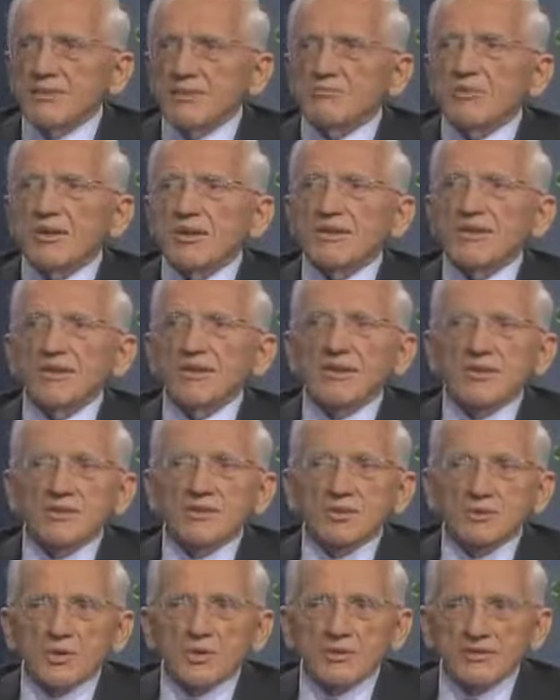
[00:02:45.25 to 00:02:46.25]
but in a
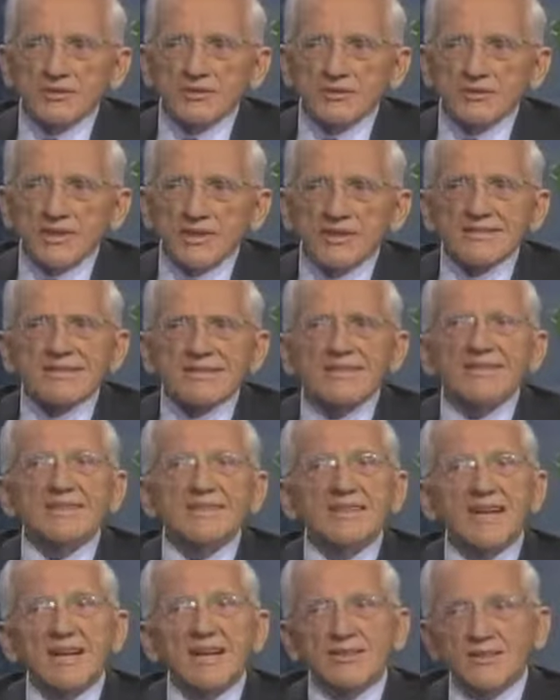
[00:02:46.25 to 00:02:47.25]
nutritional sense, it's
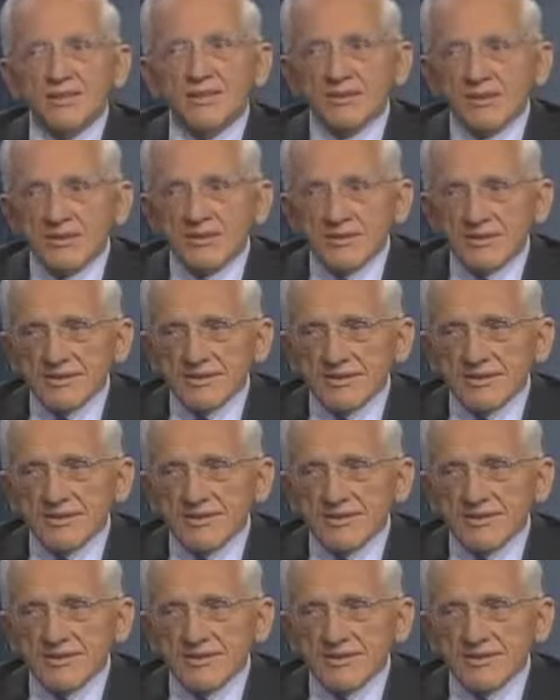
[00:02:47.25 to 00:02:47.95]
not so good.